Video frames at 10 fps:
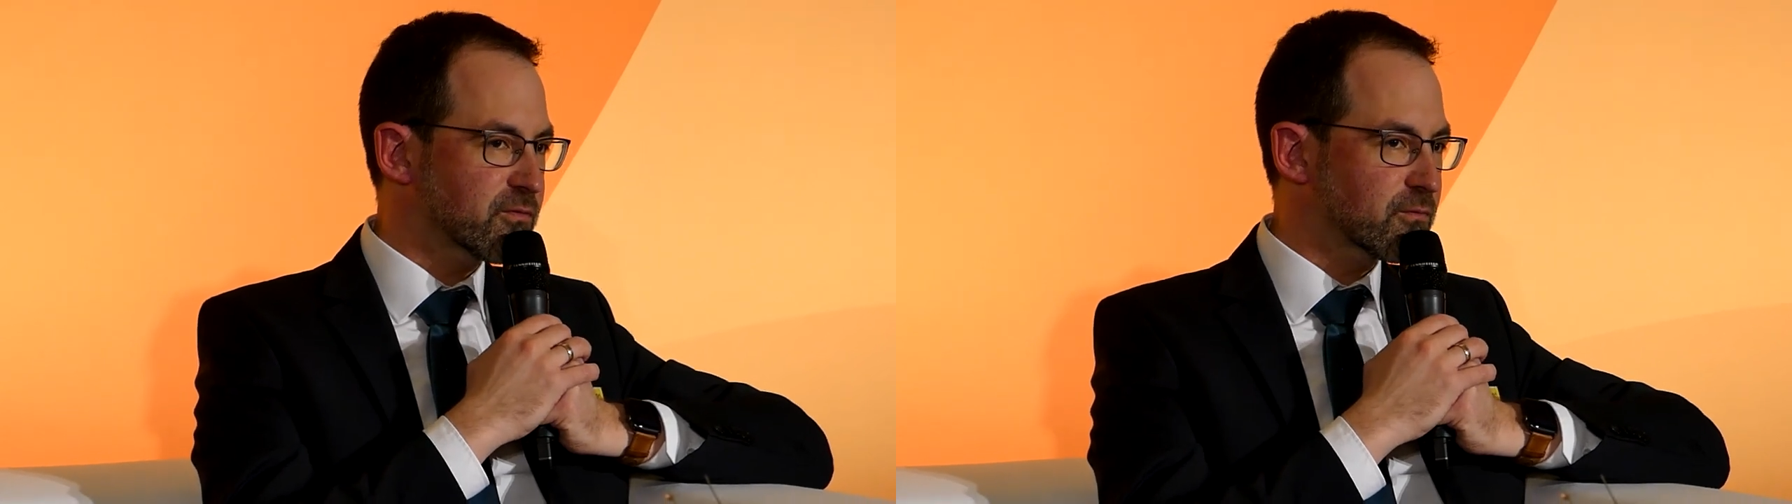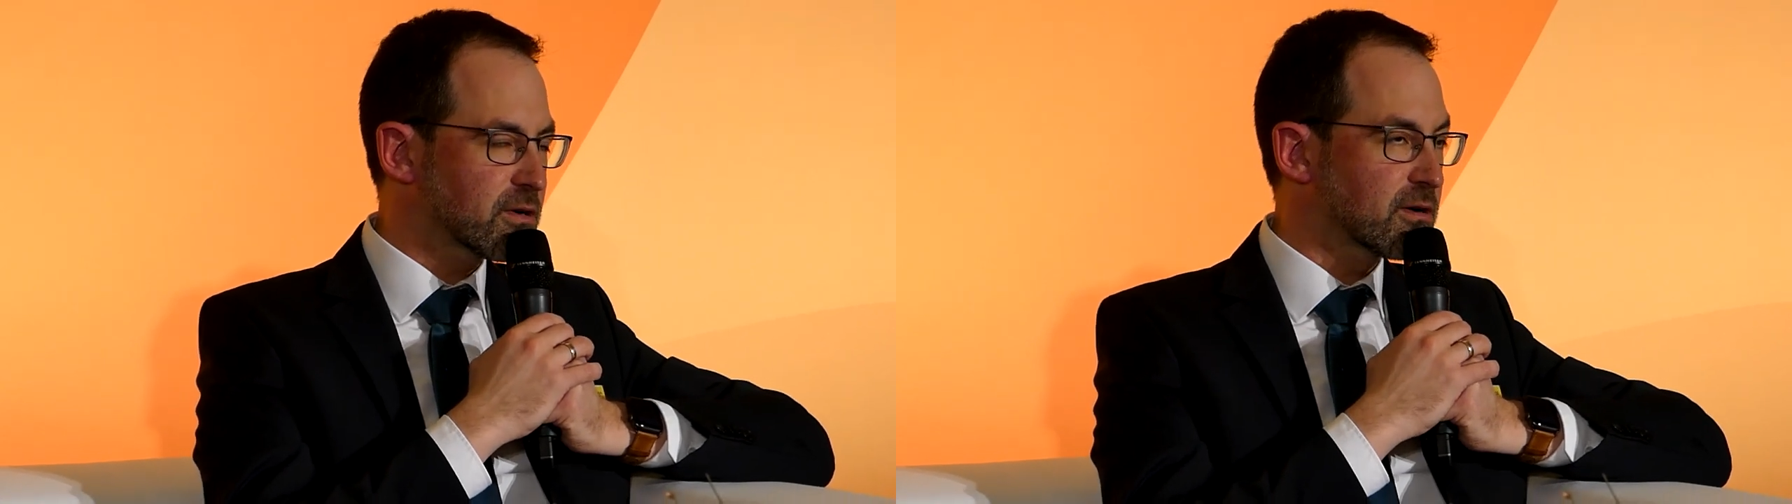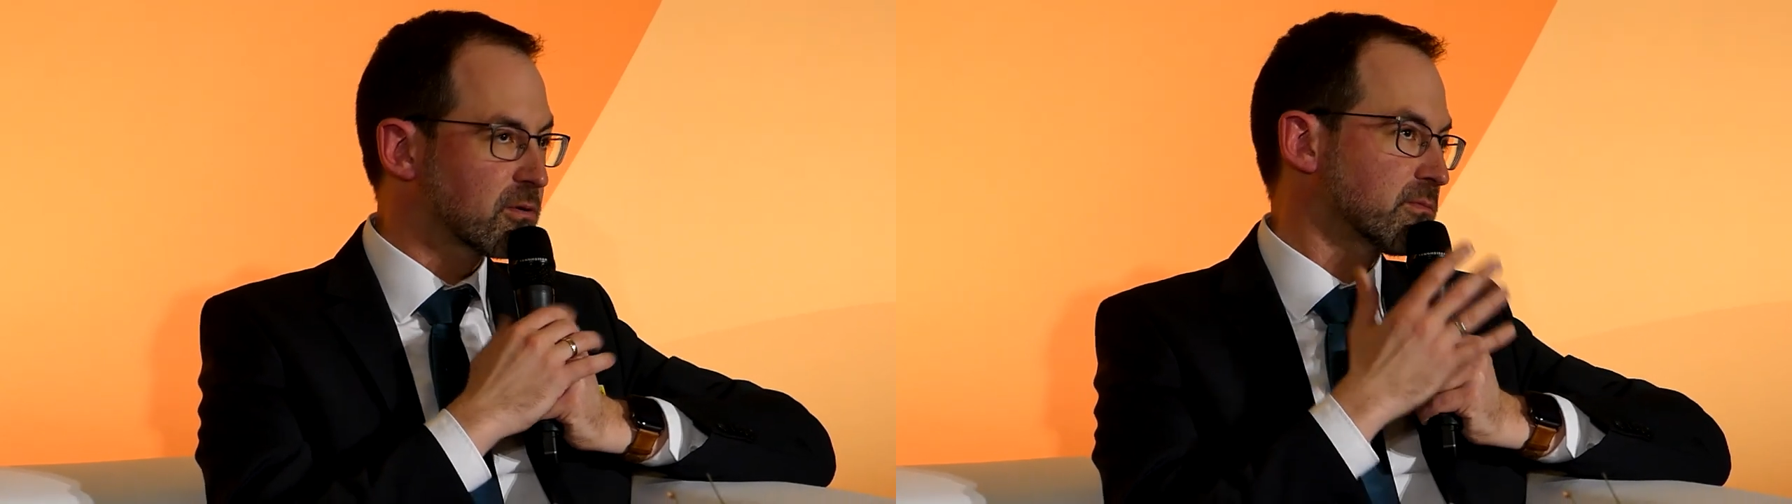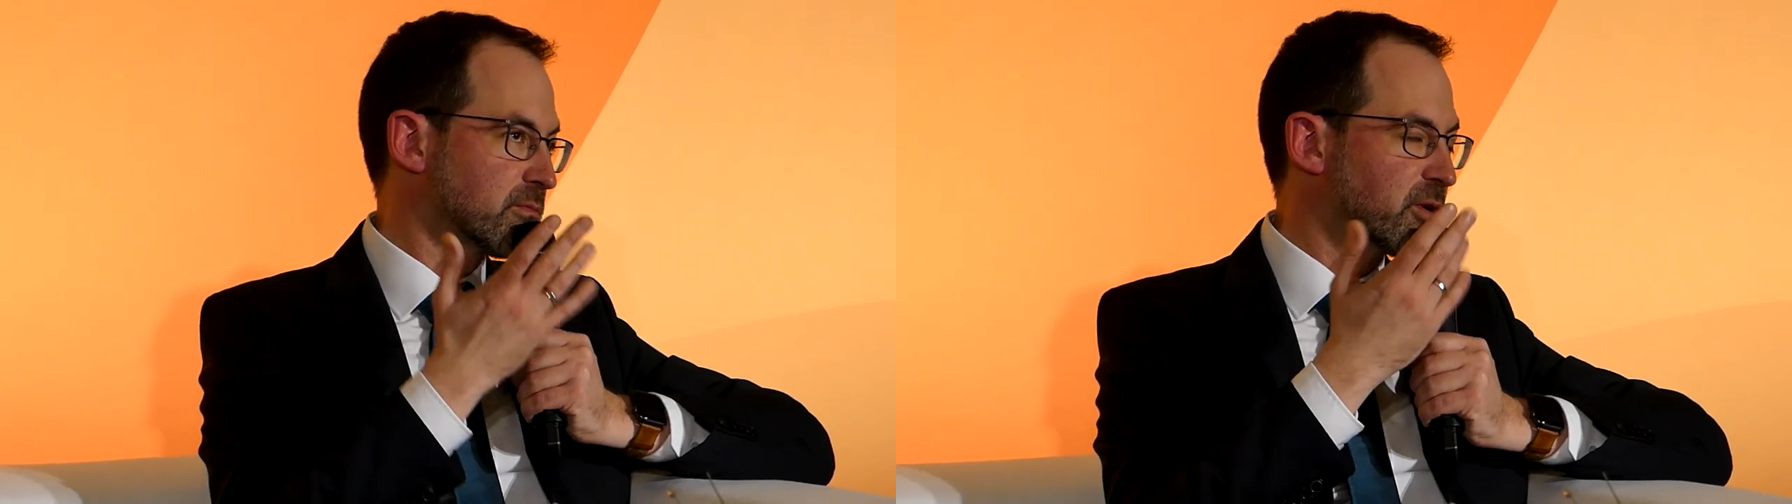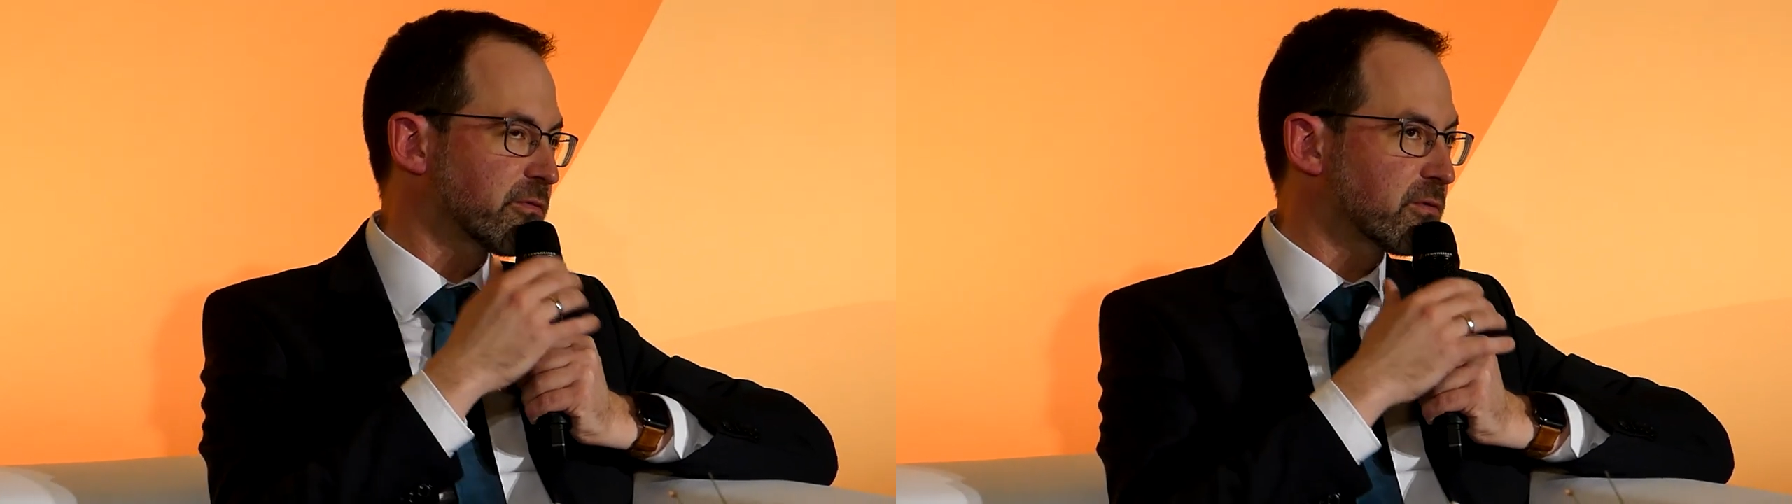
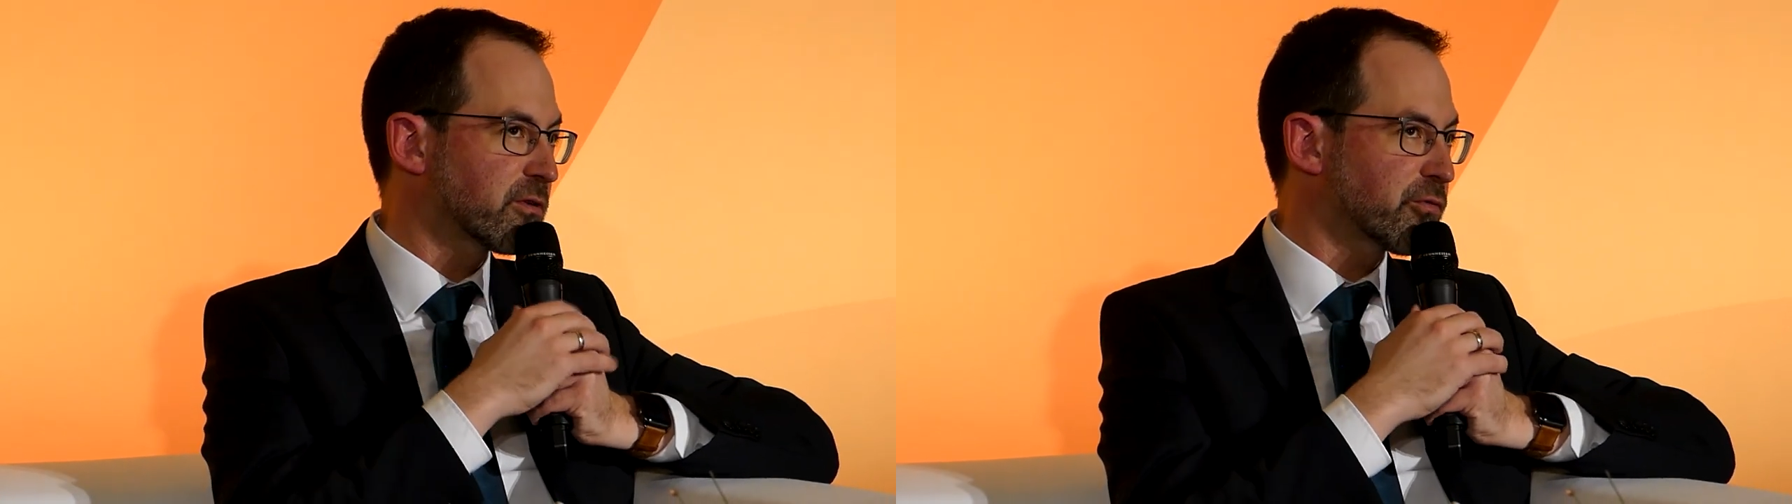a